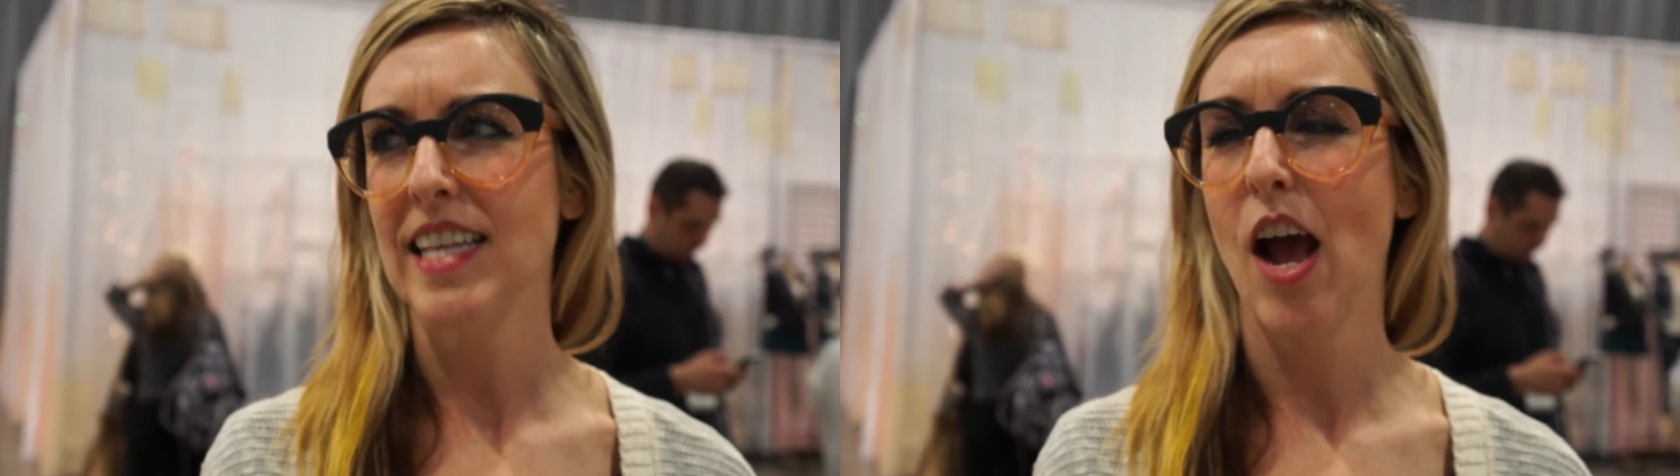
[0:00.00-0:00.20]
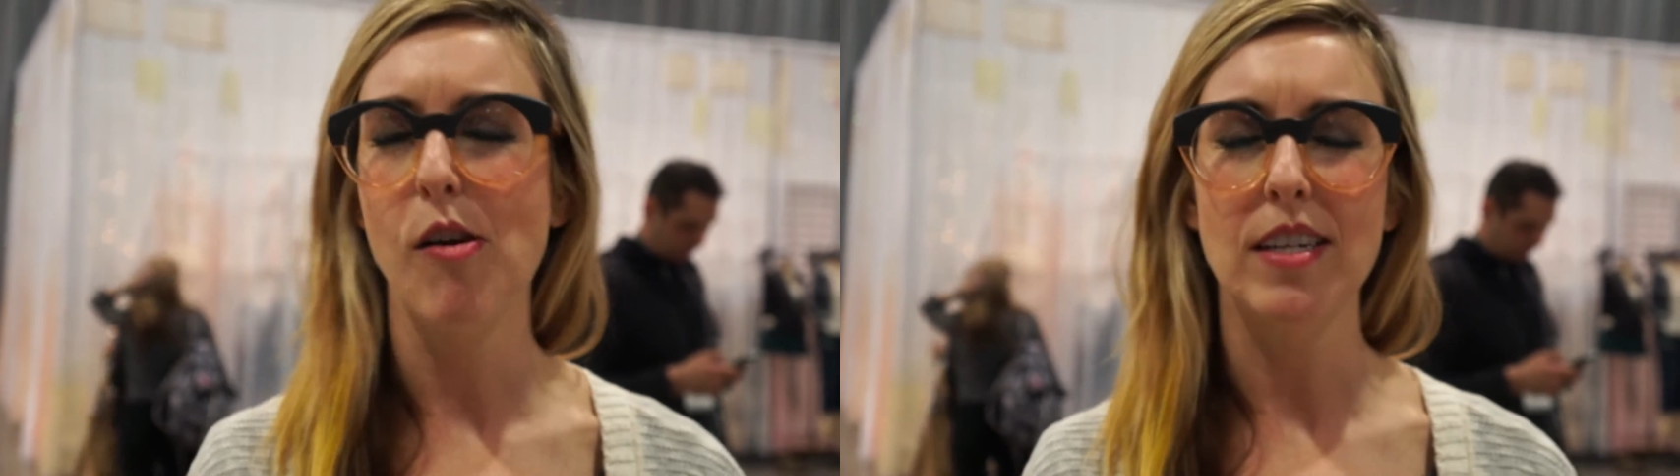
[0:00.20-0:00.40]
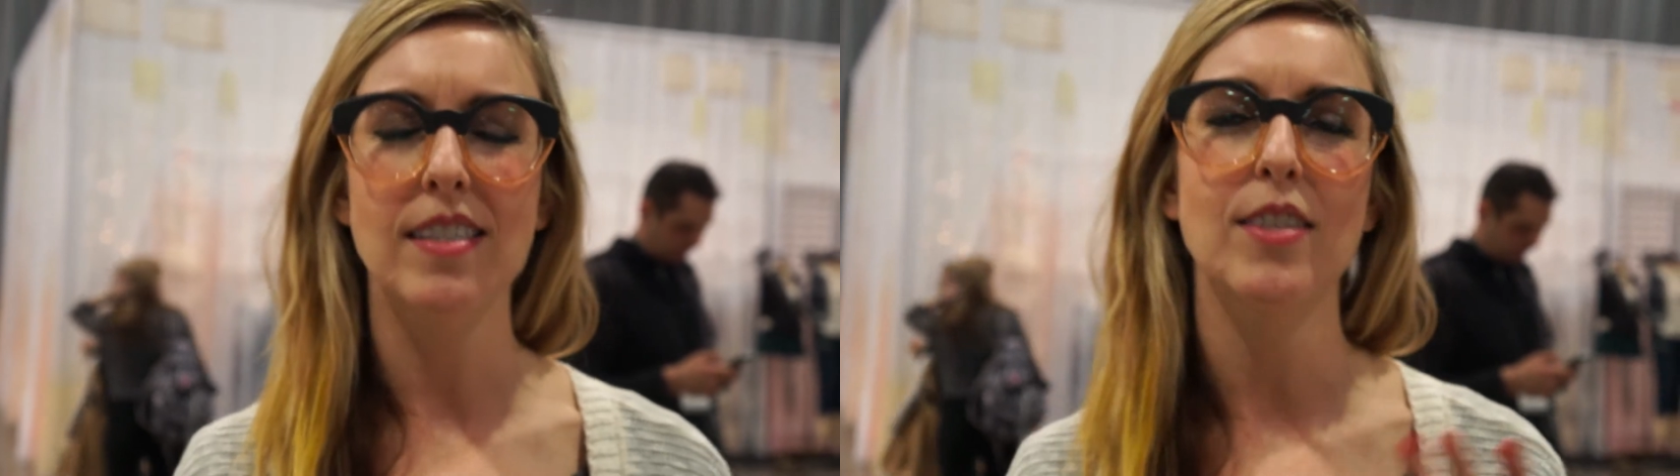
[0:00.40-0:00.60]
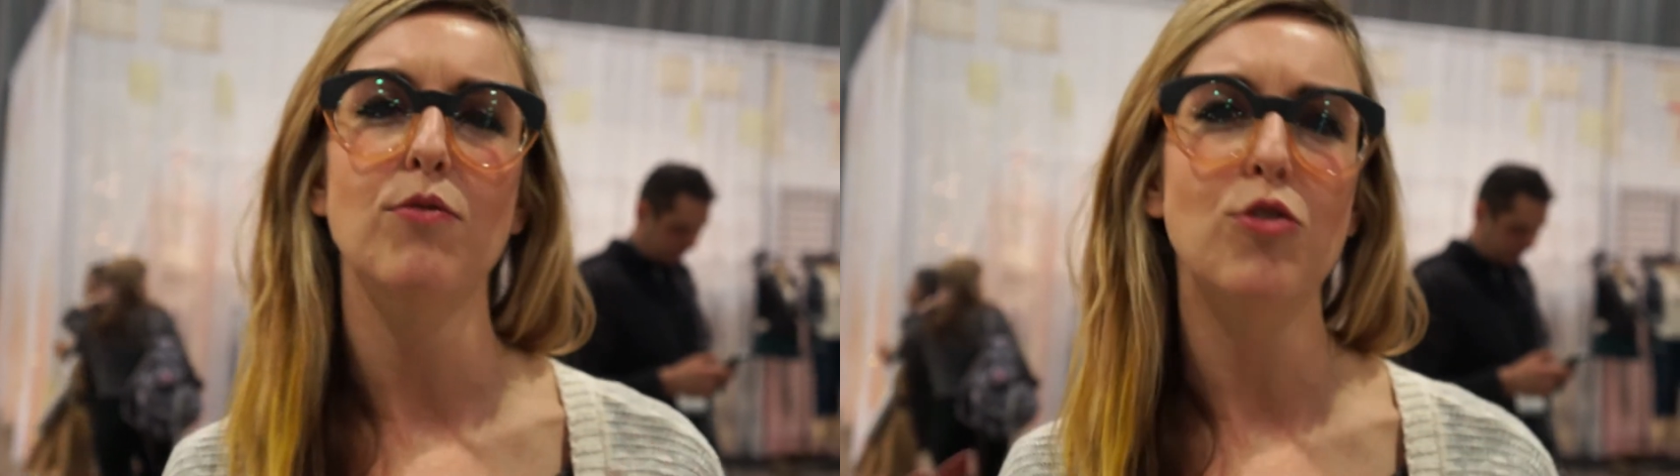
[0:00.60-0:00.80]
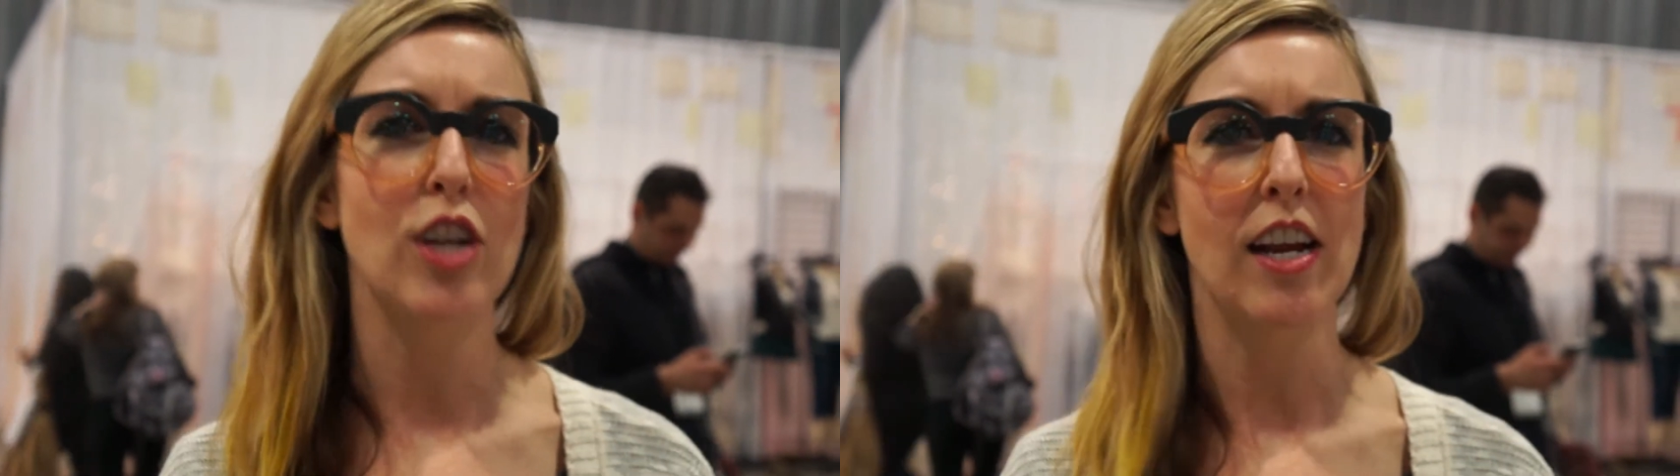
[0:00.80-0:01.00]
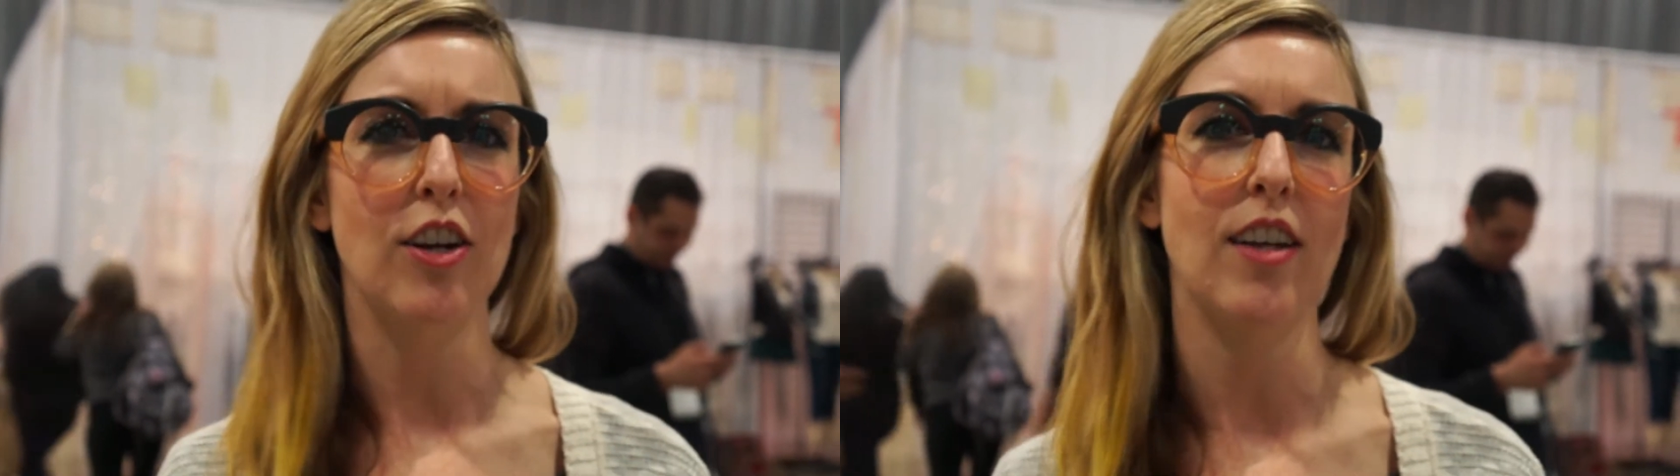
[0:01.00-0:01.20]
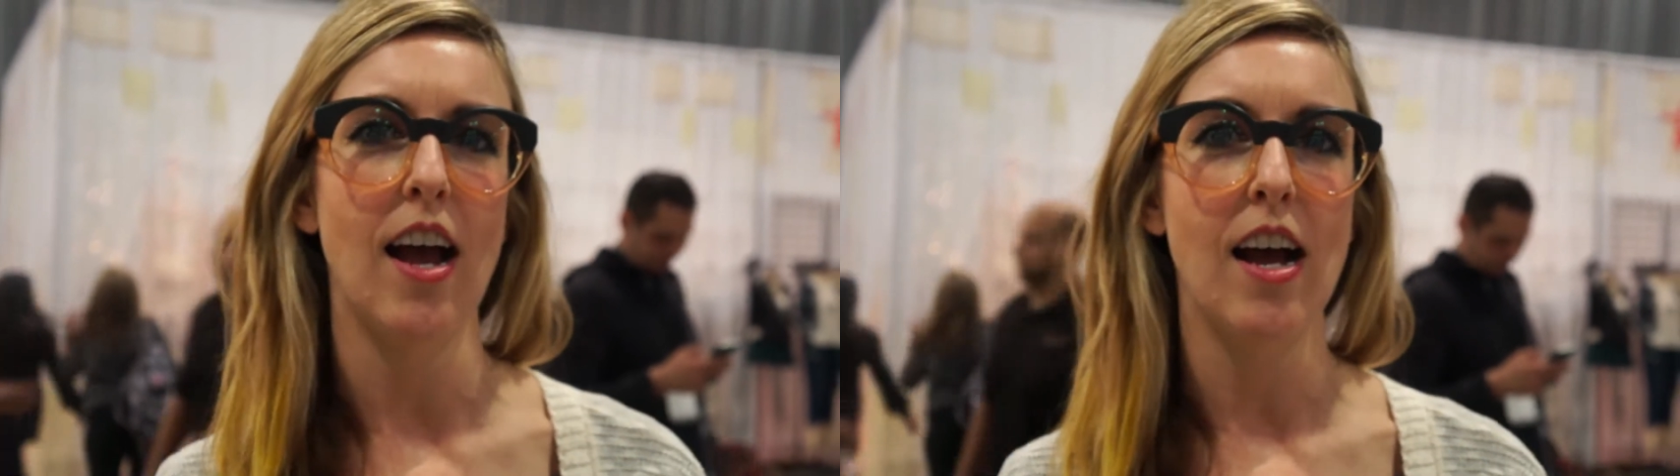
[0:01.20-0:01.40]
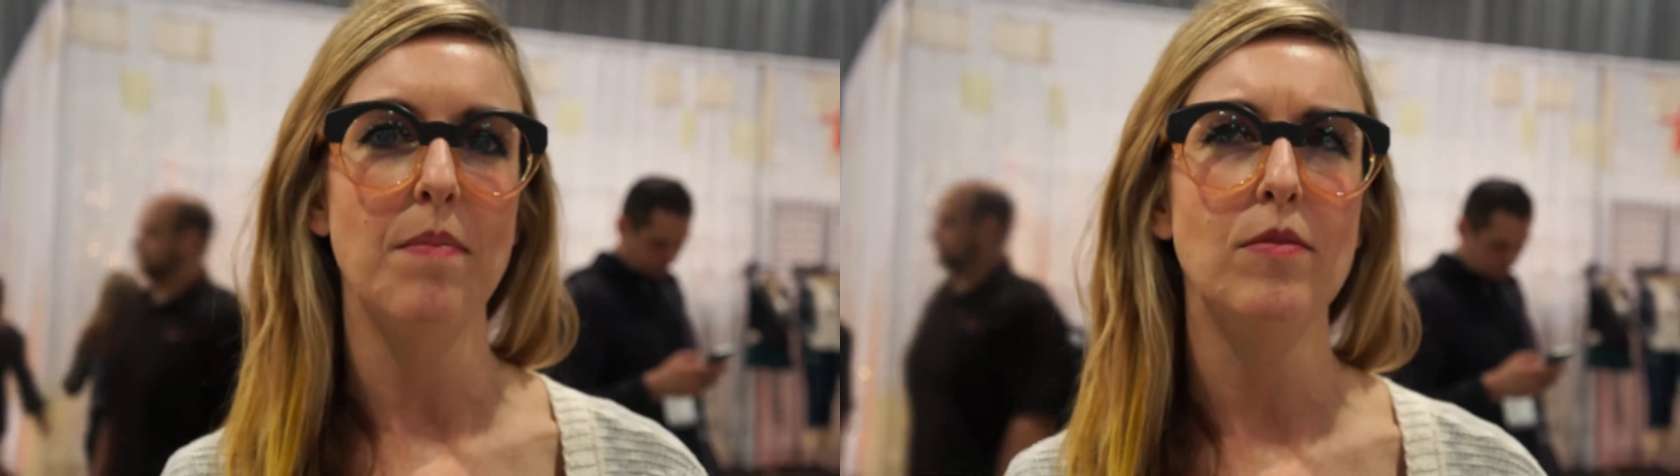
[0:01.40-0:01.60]
how it's shared,
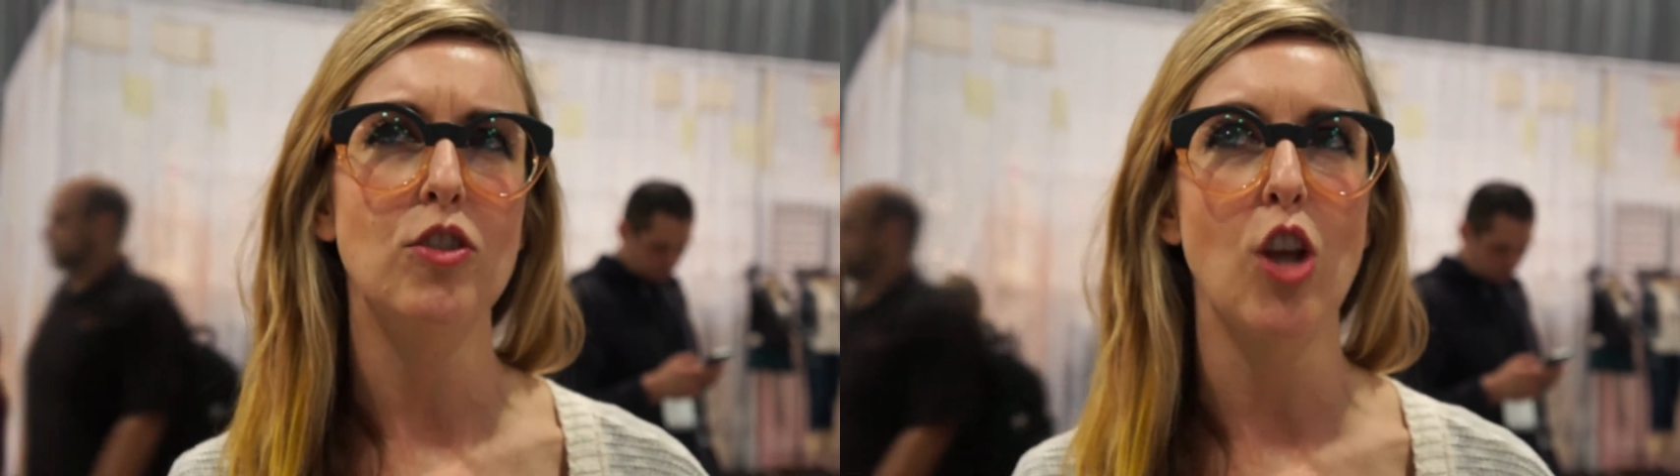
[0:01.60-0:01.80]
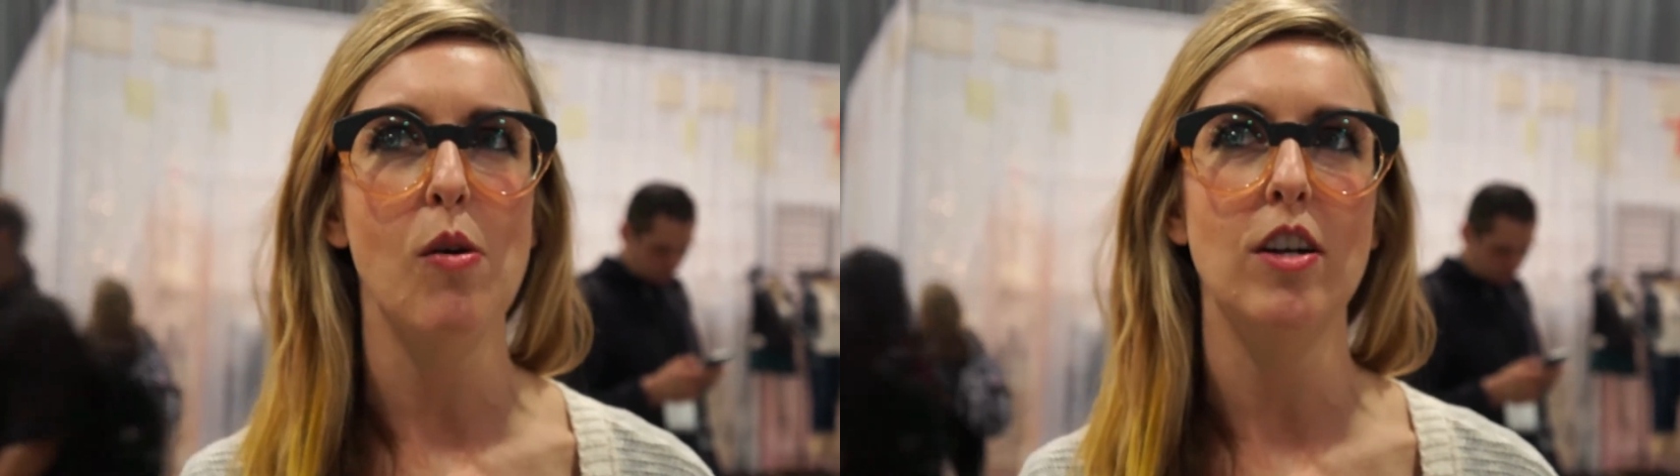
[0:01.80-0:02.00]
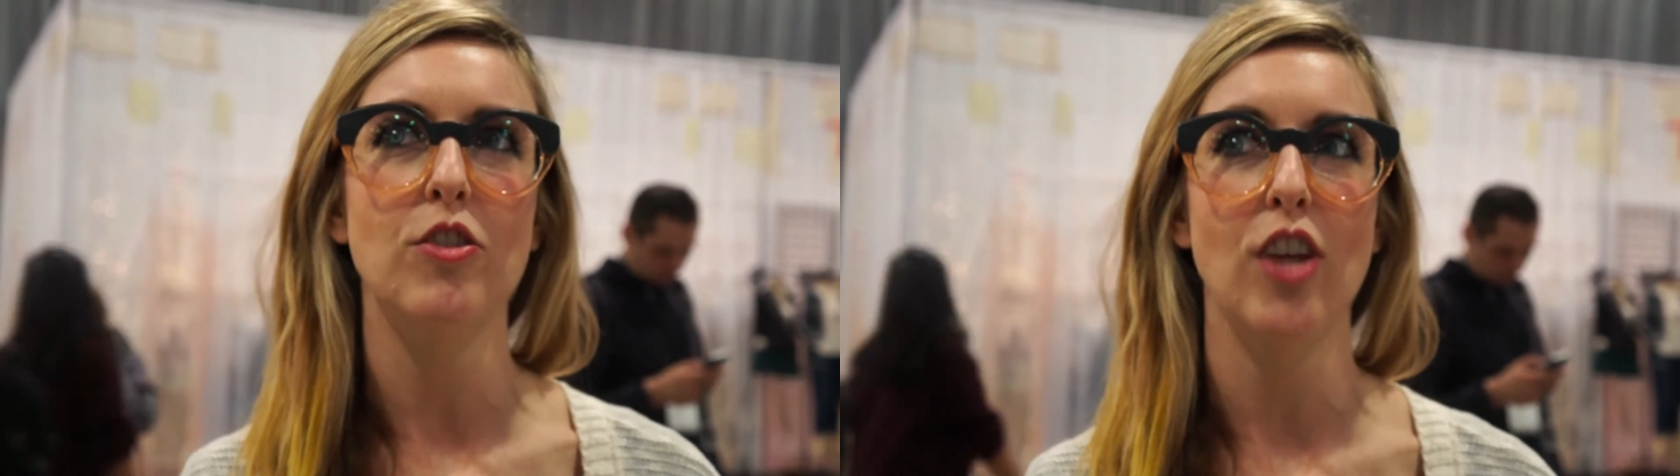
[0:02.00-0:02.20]
Joa or